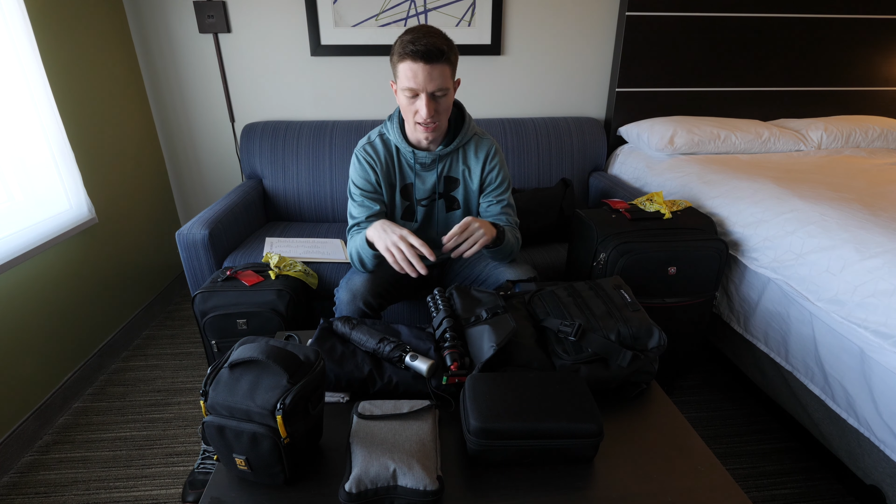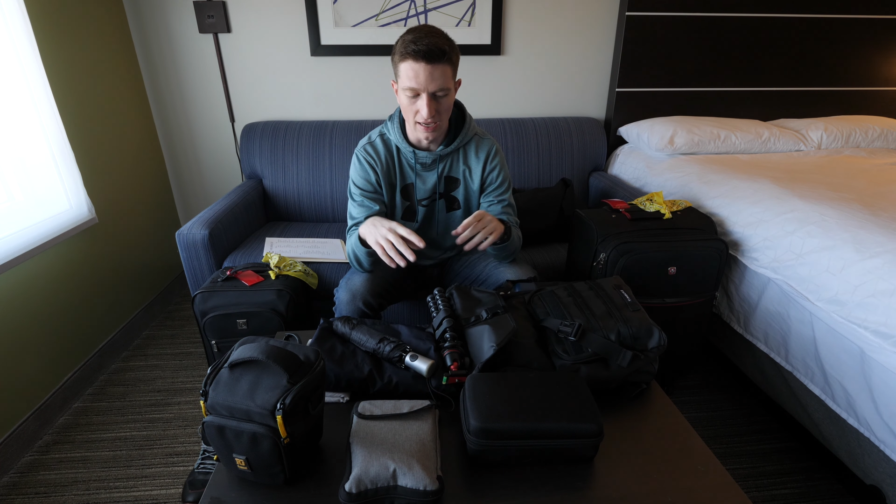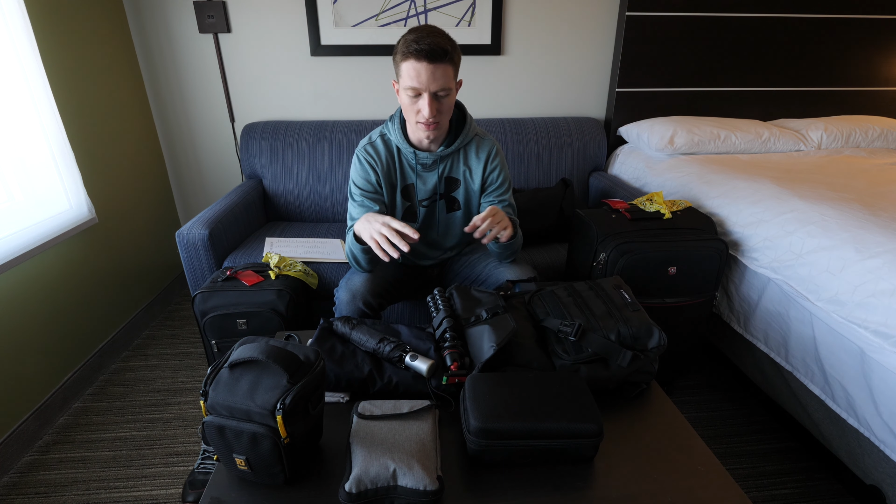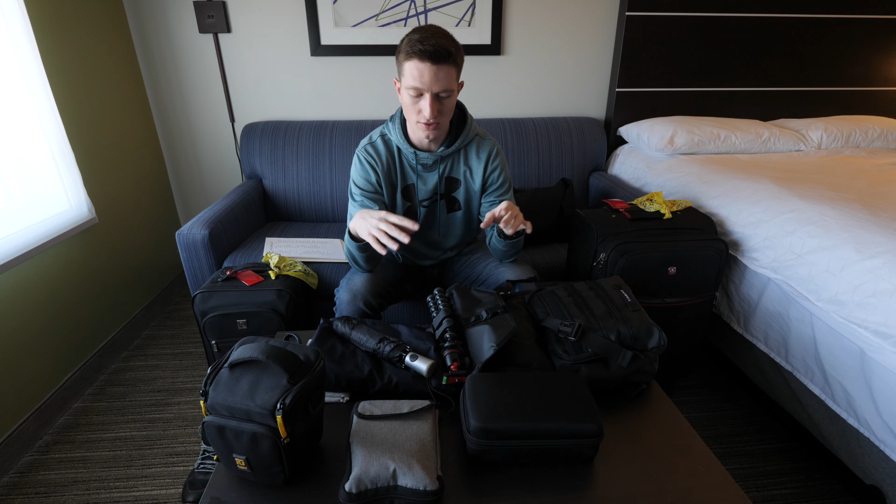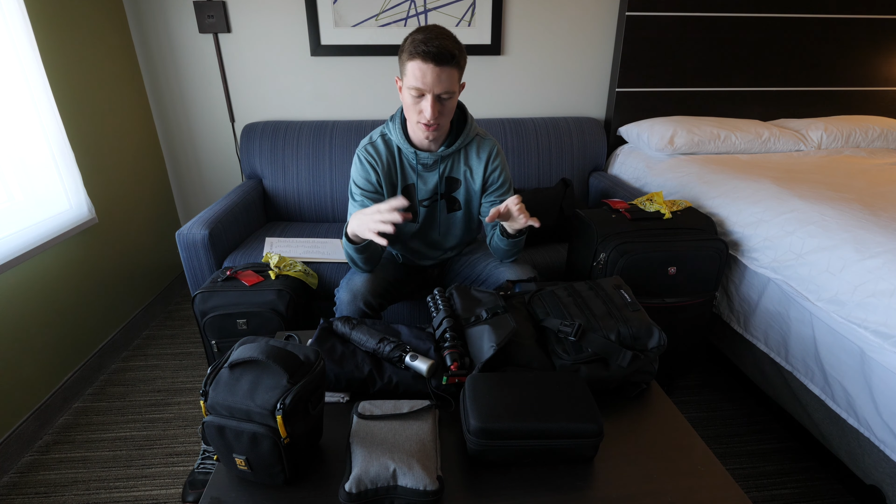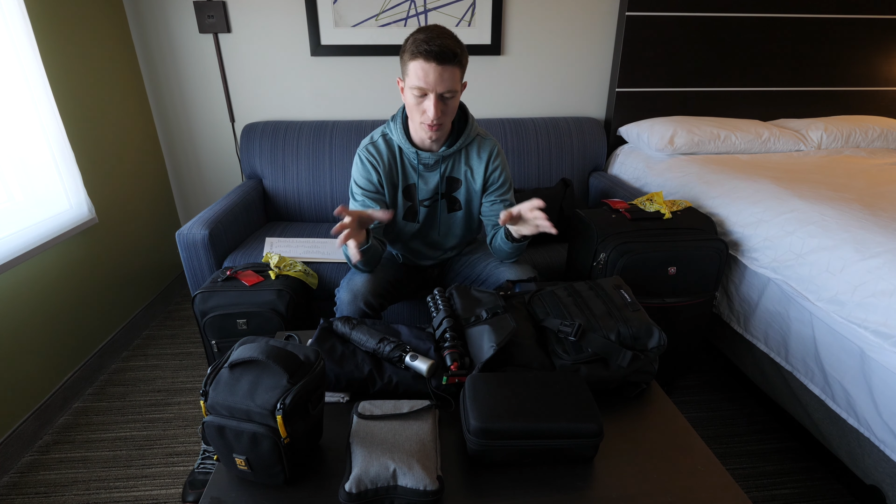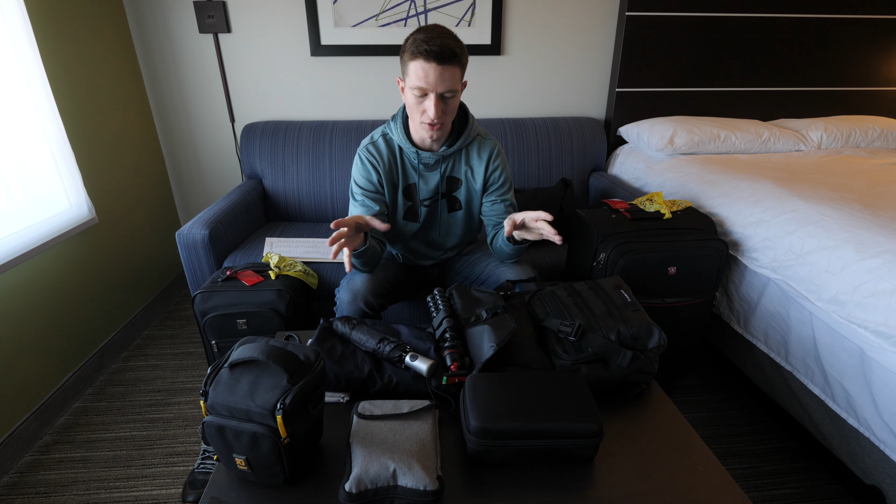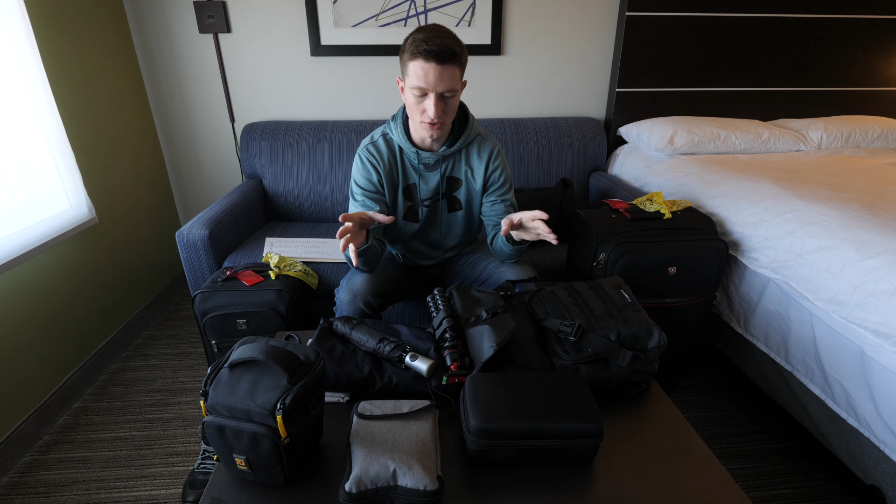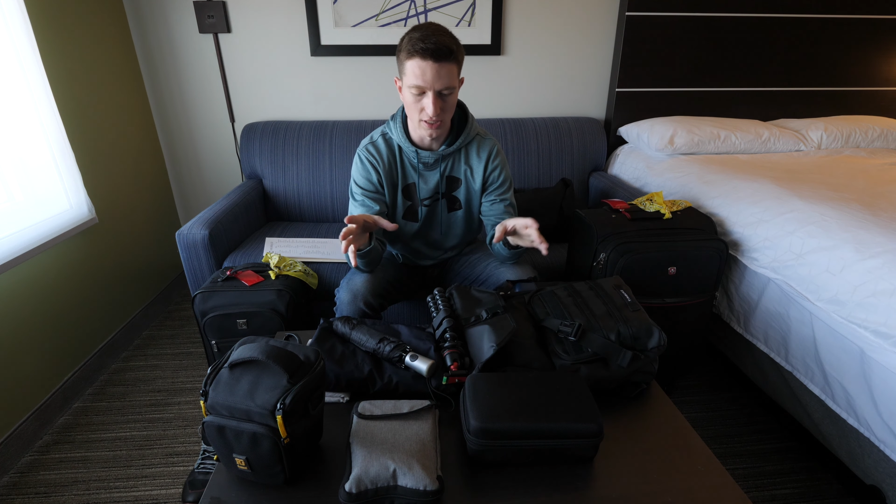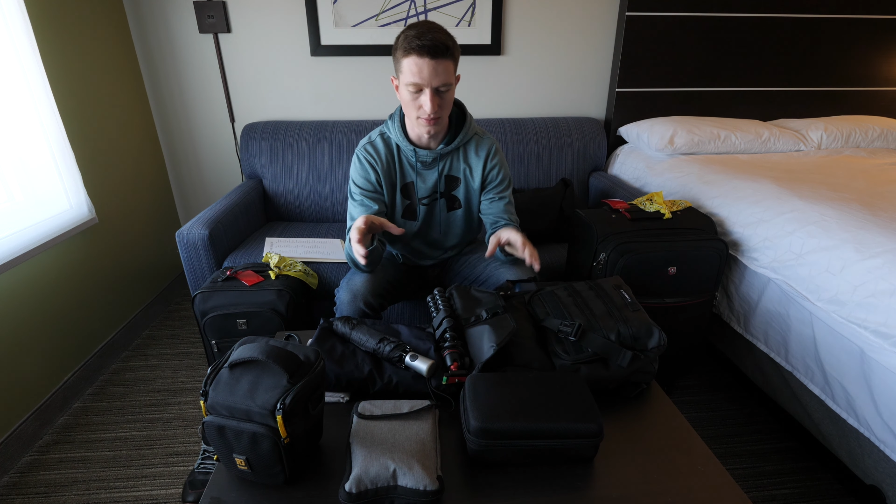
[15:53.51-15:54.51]
And there's some
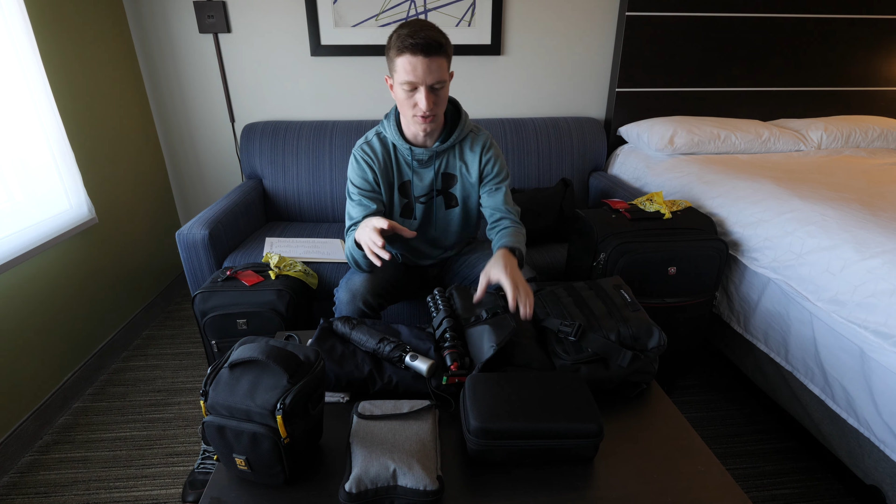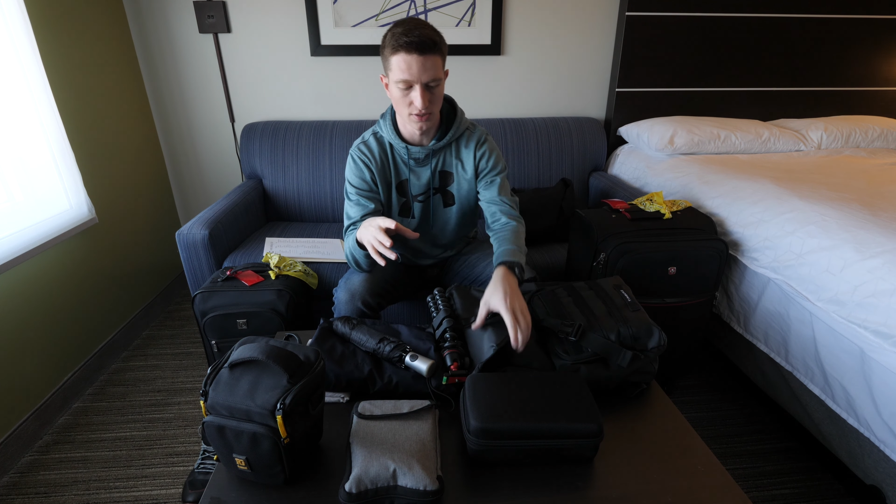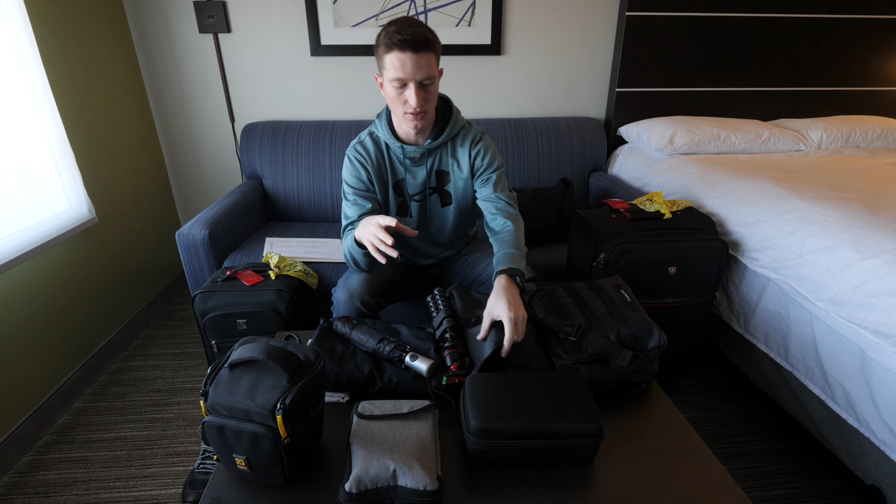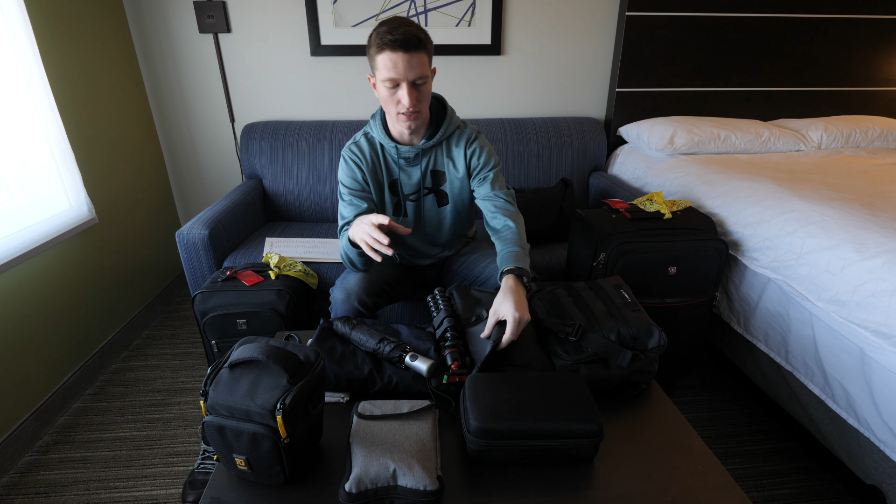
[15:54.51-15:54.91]
other tips